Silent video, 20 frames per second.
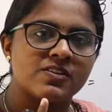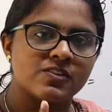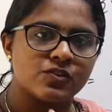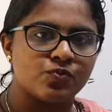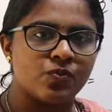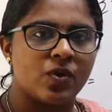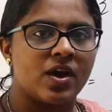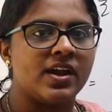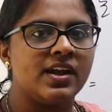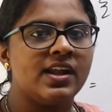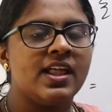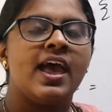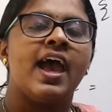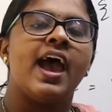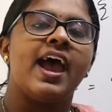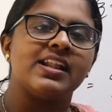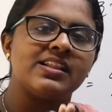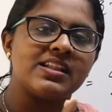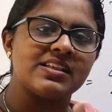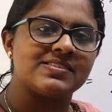is 1
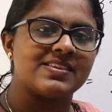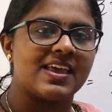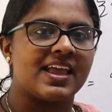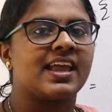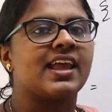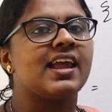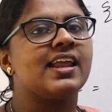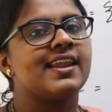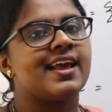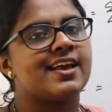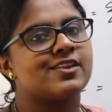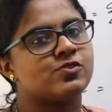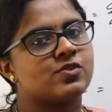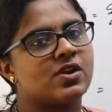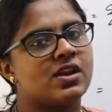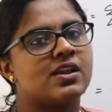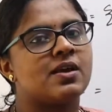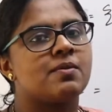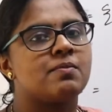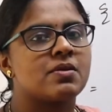and the second
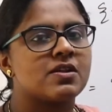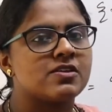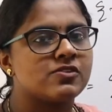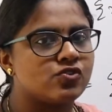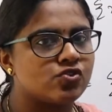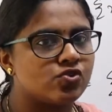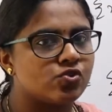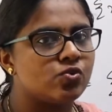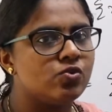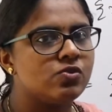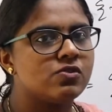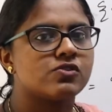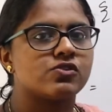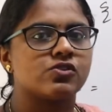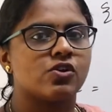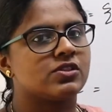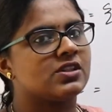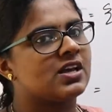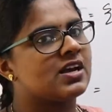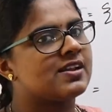natural number is 2.
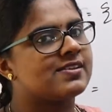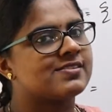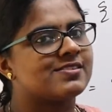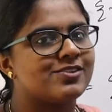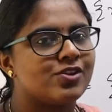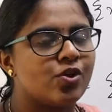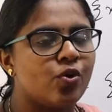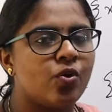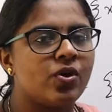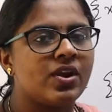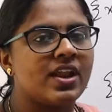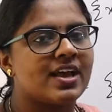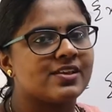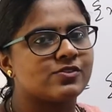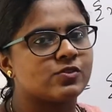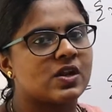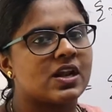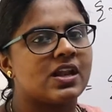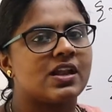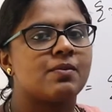So, there is no
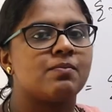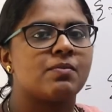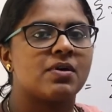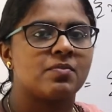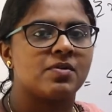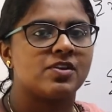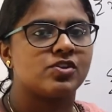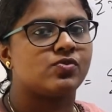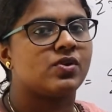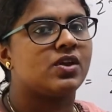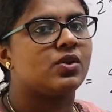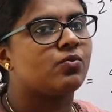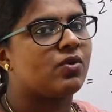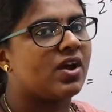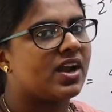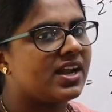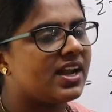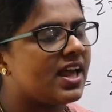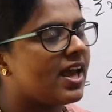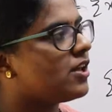natural number between
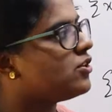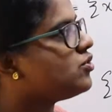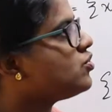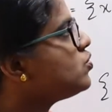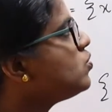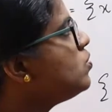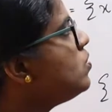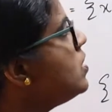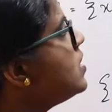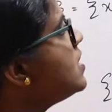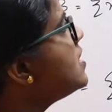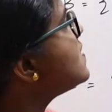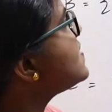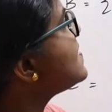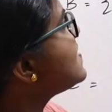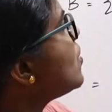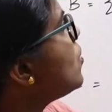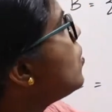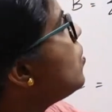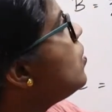1 and 2.
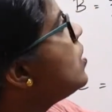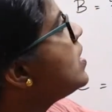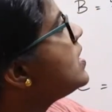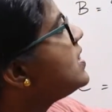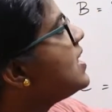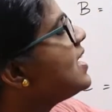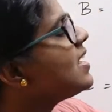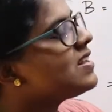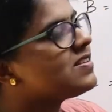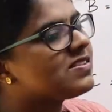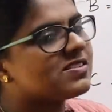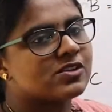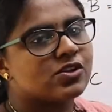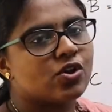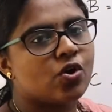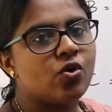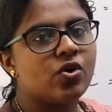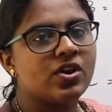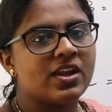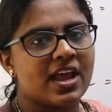So, there is
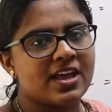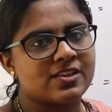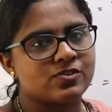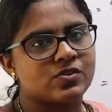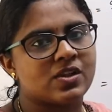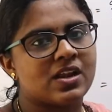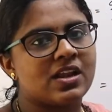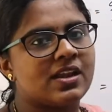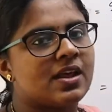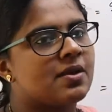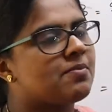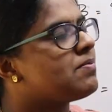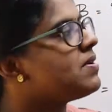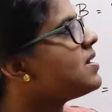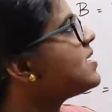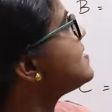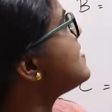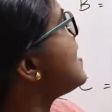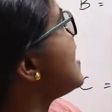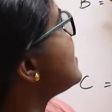no natural
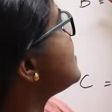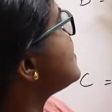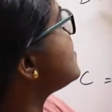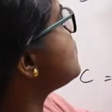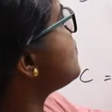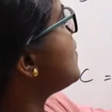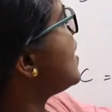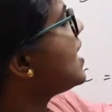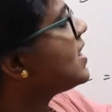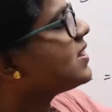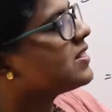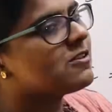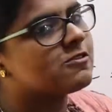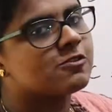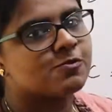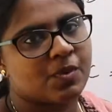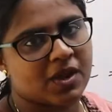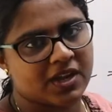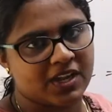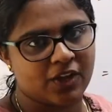number satisfying
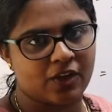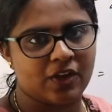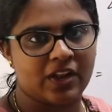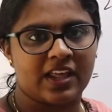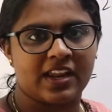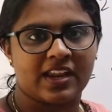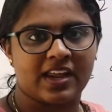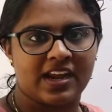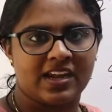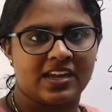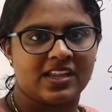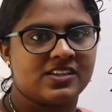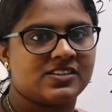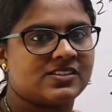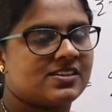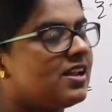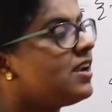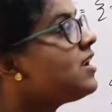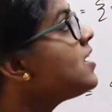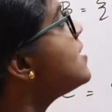this particular
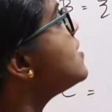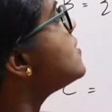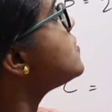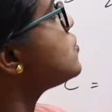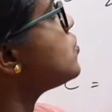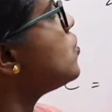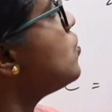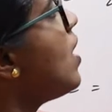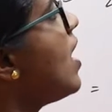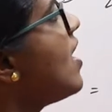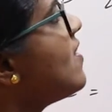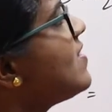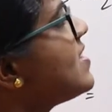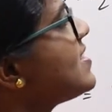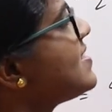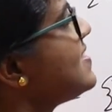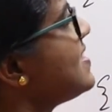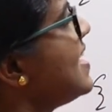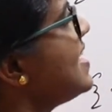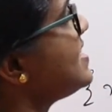condition. So, our
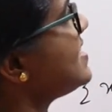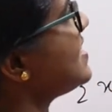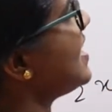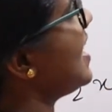set